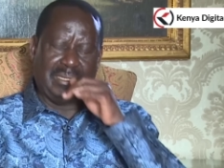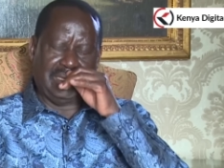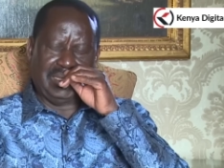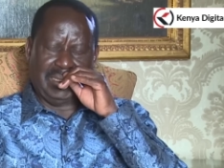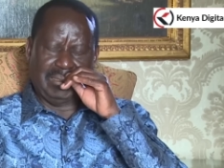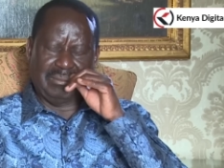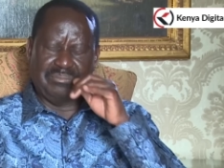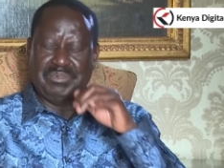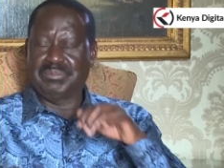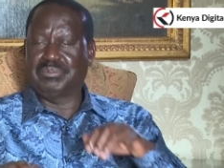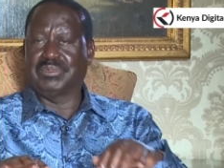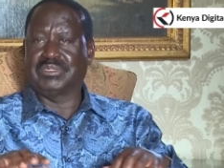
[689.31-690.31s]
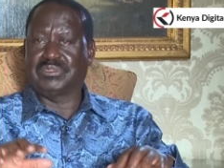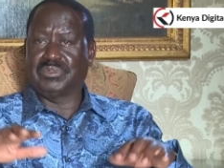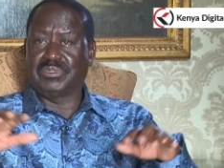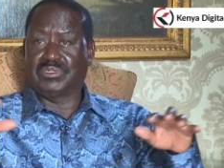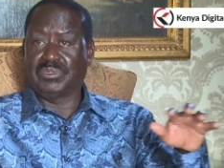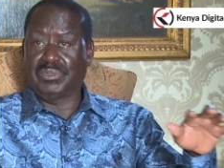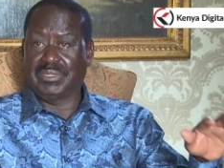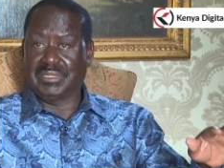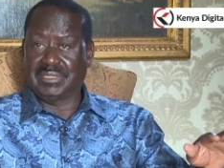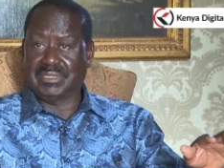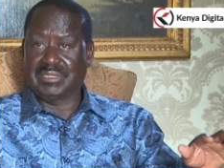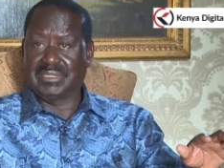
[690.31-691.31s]
and, and people were show,
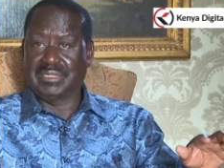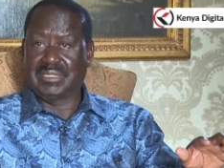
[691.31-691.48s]
showing it.